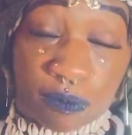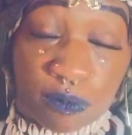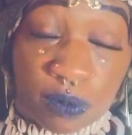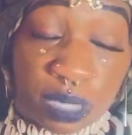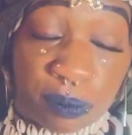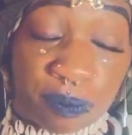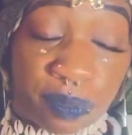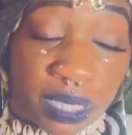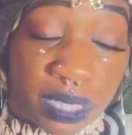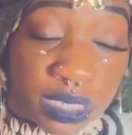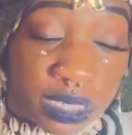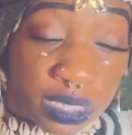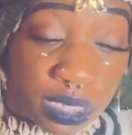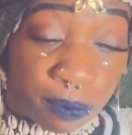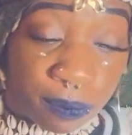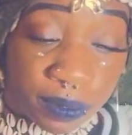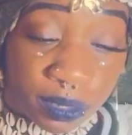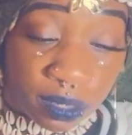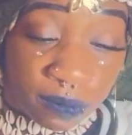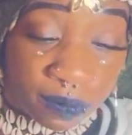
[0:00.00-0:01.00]
really picked
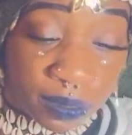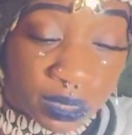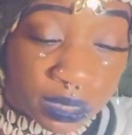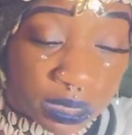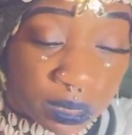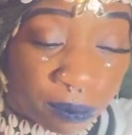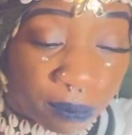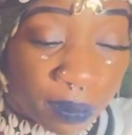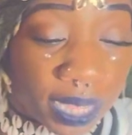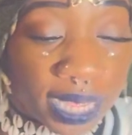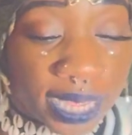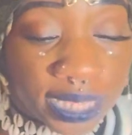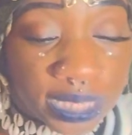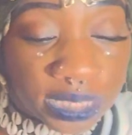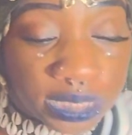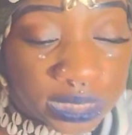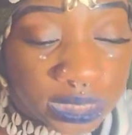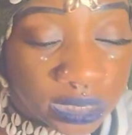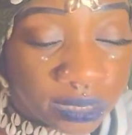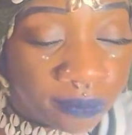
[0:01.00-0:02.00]
up in the recent
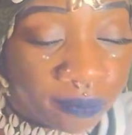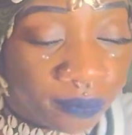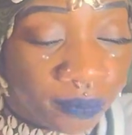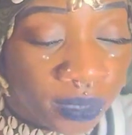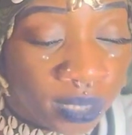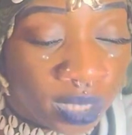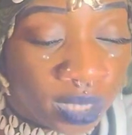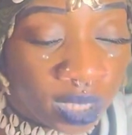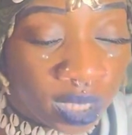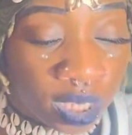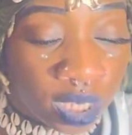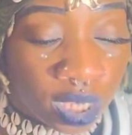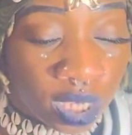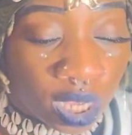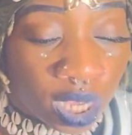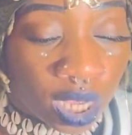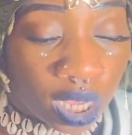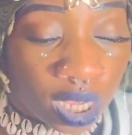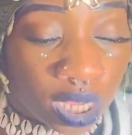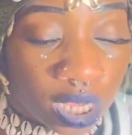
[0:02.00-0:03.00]
past.
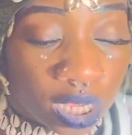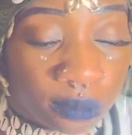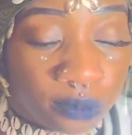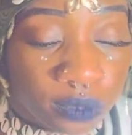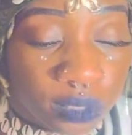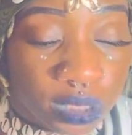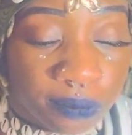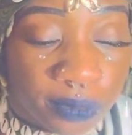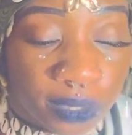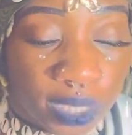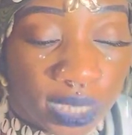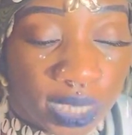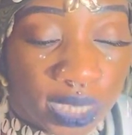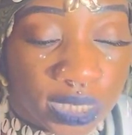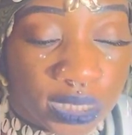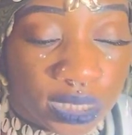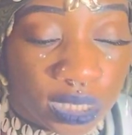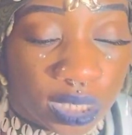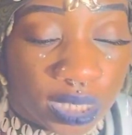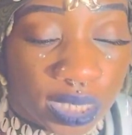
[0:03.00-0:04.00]
Um, some of you
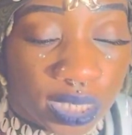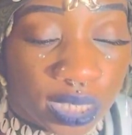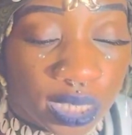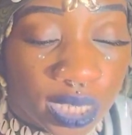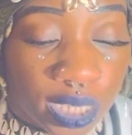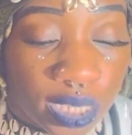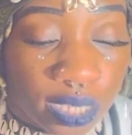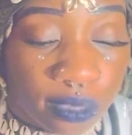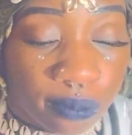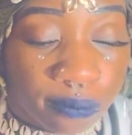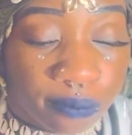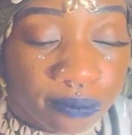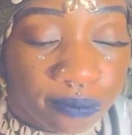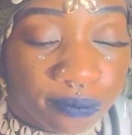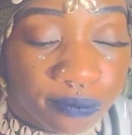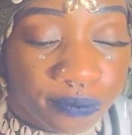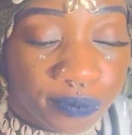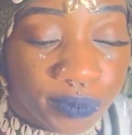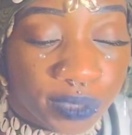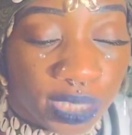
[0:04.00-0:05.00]
guys are like um,
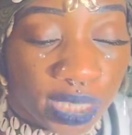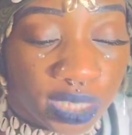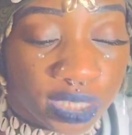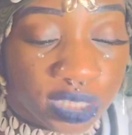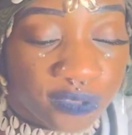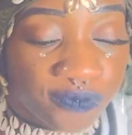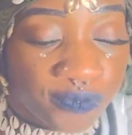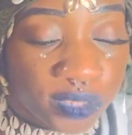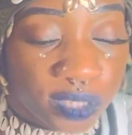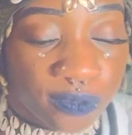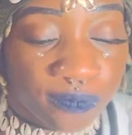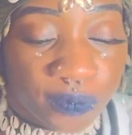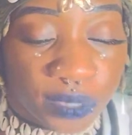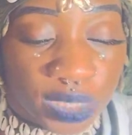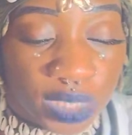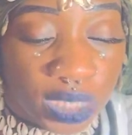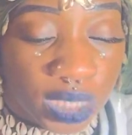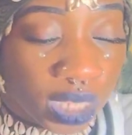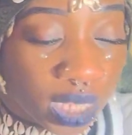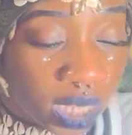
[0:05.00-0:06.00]
like just feeling
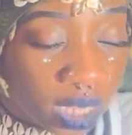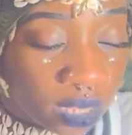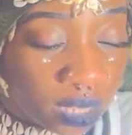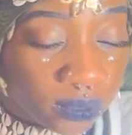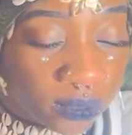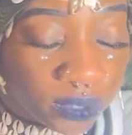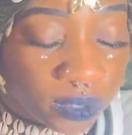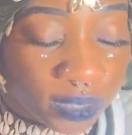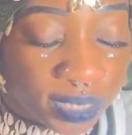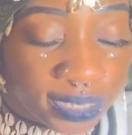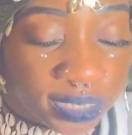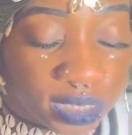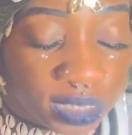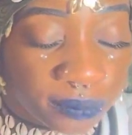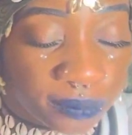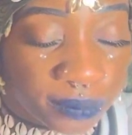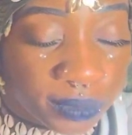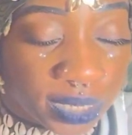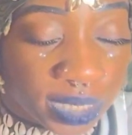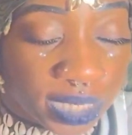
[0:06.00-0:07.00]
really young. Well, you guys
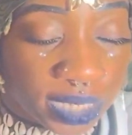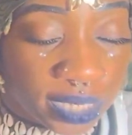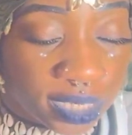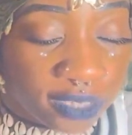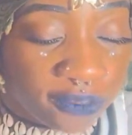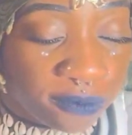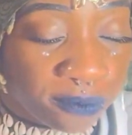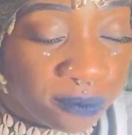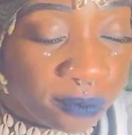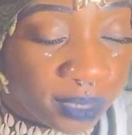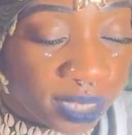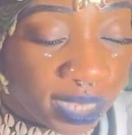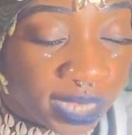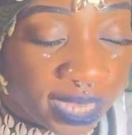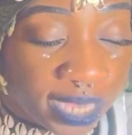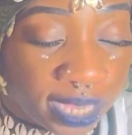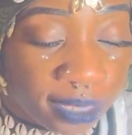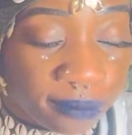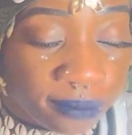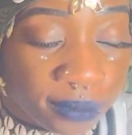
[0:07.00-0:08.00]
could be like could have
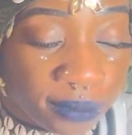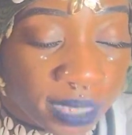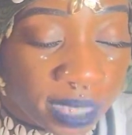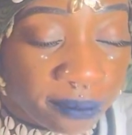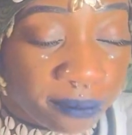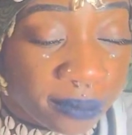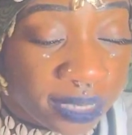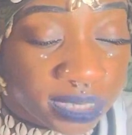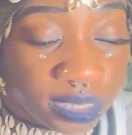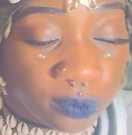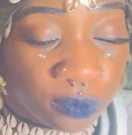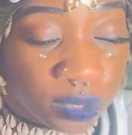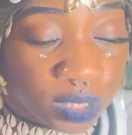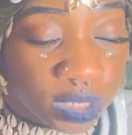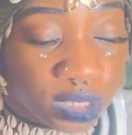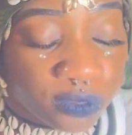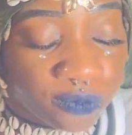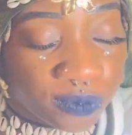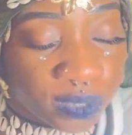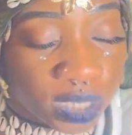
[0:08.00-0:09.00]
came like met someone
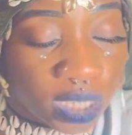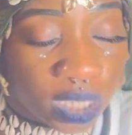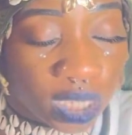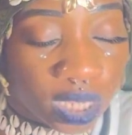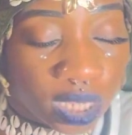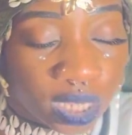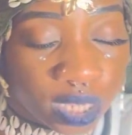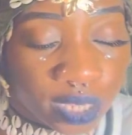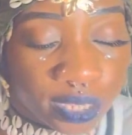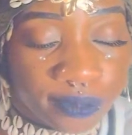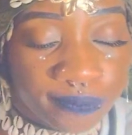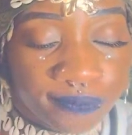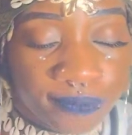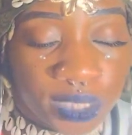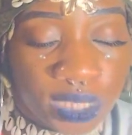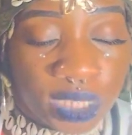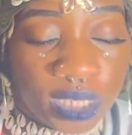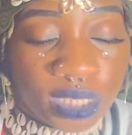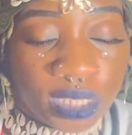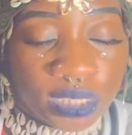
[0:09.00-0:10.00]
that's really young.
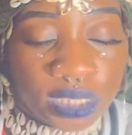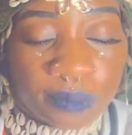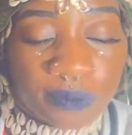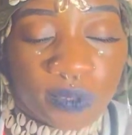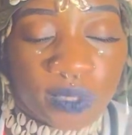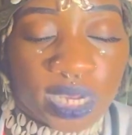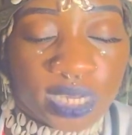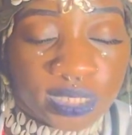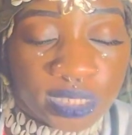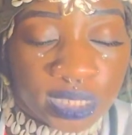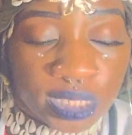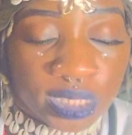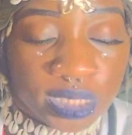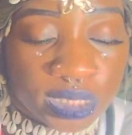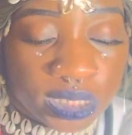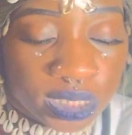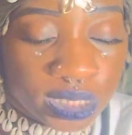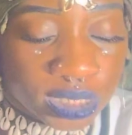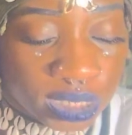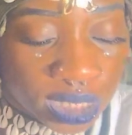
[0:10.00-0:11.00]
Some of you guys are
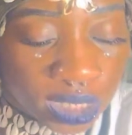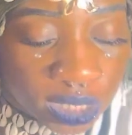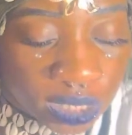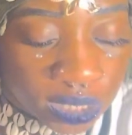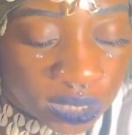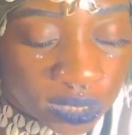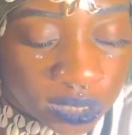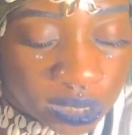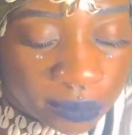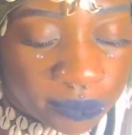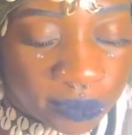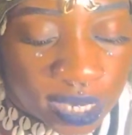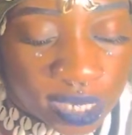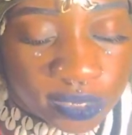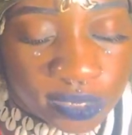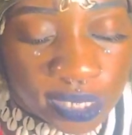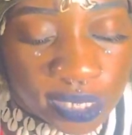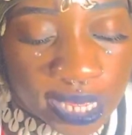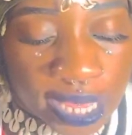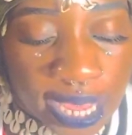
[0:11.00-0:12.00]
into sales. Some of you
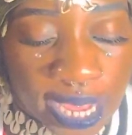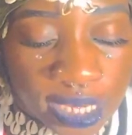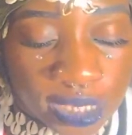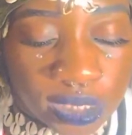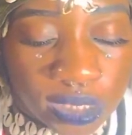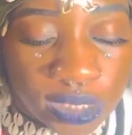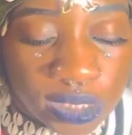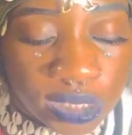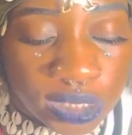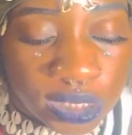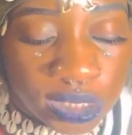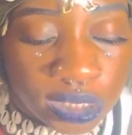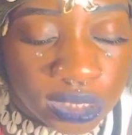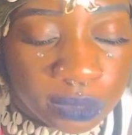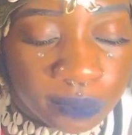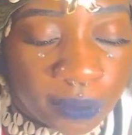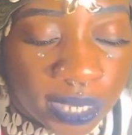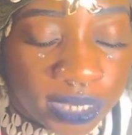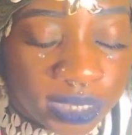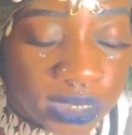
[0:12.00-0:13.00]
guys are
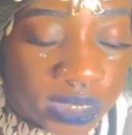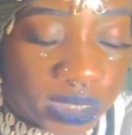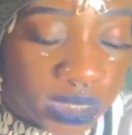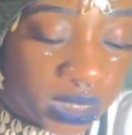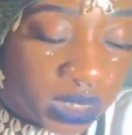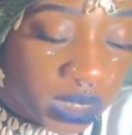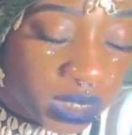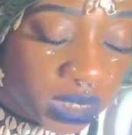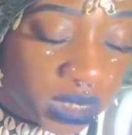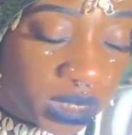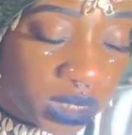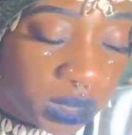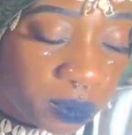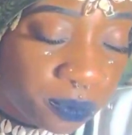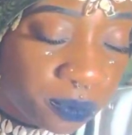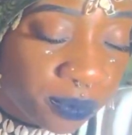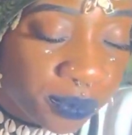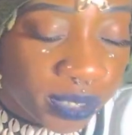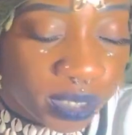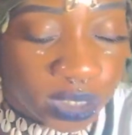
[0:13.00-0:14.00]
actors, politicians,
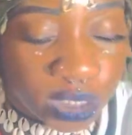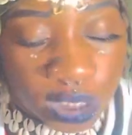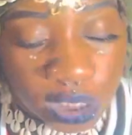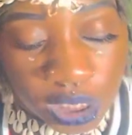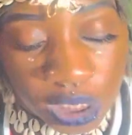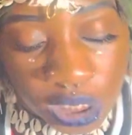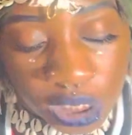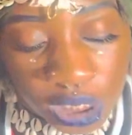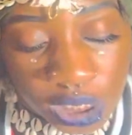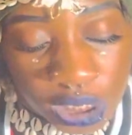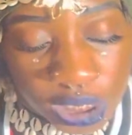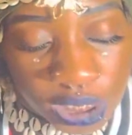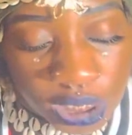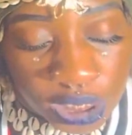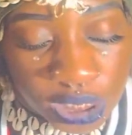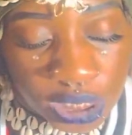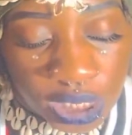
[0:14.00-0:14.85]
preachers,